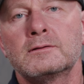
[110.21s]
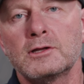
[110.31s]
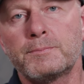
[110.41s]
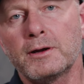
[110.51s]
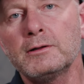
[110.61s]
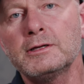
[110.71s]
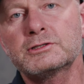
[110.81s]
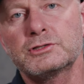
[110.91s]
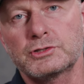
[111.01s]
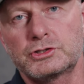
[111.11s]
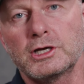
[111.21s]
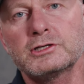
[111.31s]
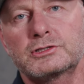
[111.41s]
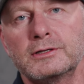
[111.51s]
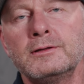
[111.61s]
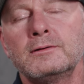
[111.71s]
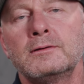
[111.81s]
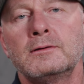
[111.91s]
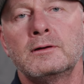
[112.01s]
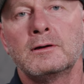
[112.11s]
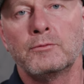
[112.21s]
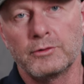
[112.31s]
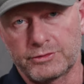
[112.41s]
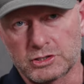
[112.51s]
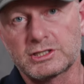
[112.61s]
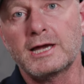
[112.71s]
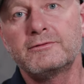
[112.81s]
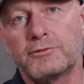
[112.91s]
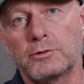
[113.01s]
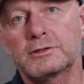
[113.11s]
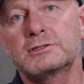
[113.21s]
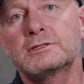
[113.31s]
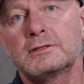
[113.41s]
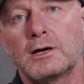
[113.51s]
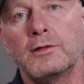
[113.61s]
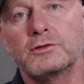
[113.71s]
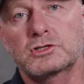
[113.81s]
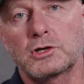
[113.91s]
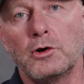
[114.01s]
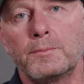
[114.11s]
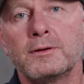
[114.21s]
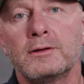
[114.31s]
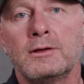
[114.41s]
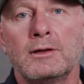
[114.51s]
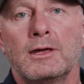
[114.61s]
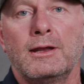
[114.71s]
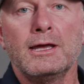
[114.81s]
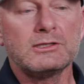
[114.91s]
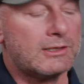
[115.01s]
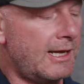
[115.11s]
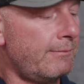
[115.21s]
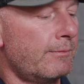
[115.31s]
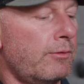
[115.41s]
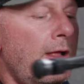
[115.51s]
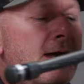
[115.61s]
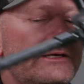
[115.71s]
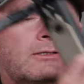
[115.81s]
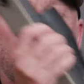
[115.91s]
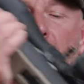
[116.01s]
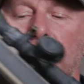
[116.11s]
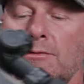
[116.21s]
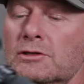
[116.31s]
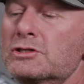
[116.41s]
Now, parallax is adjusted with the side focus on the scope. And as the name implies, the